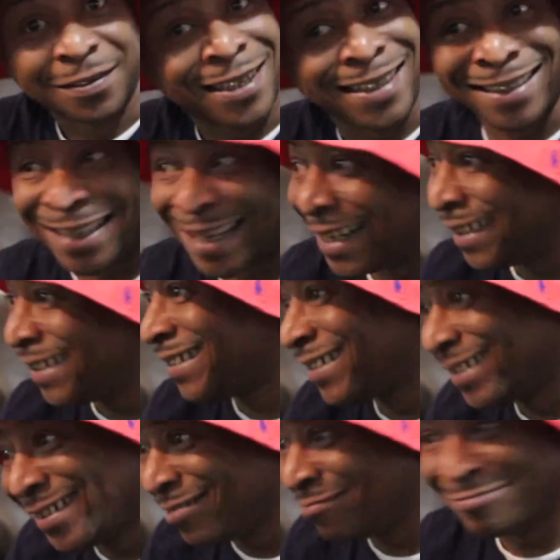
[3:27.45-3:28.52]
Like
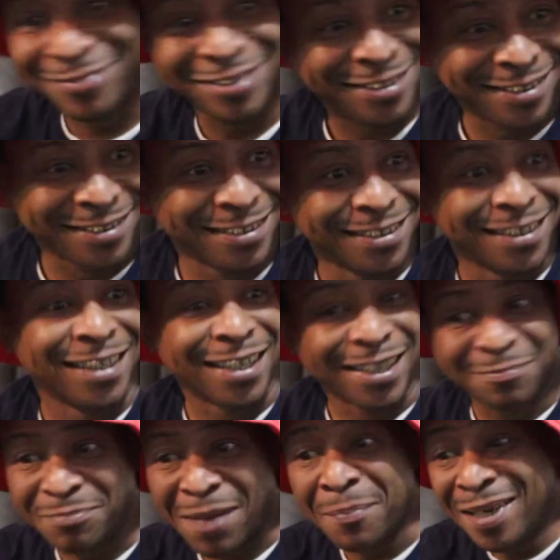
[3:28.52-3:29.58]
gangsters,
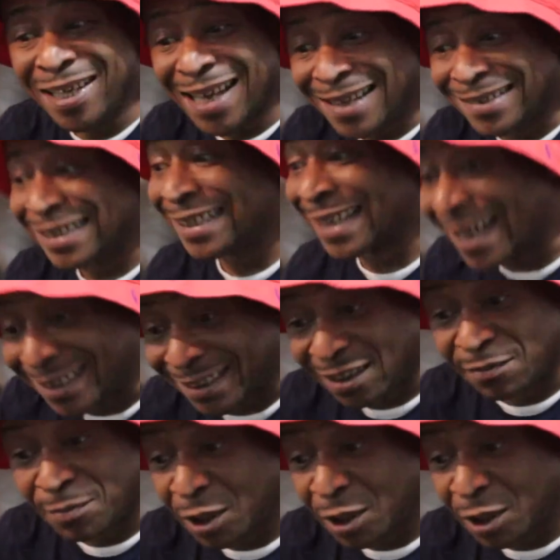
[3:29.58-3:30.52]
I mean as in gangsters,